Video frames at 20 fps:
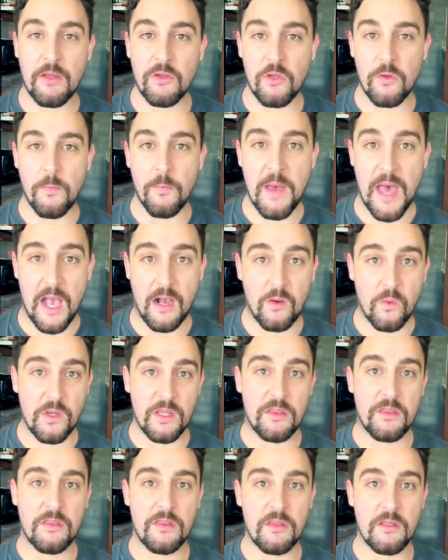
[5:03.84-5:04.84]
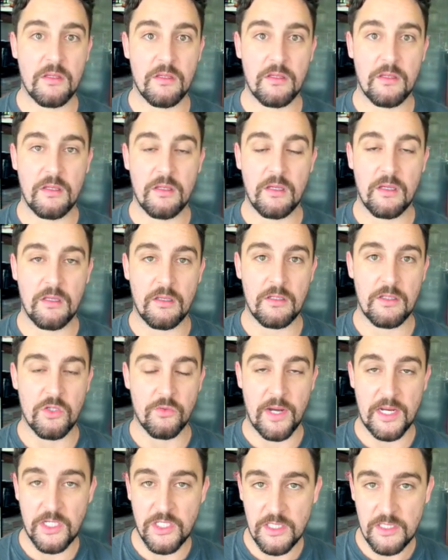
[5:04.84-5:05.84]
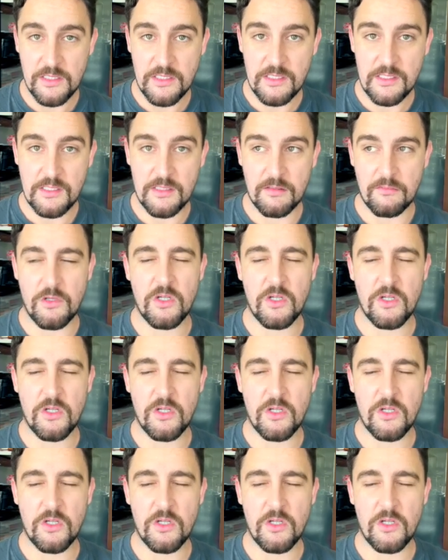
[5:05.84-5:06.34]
you back with address,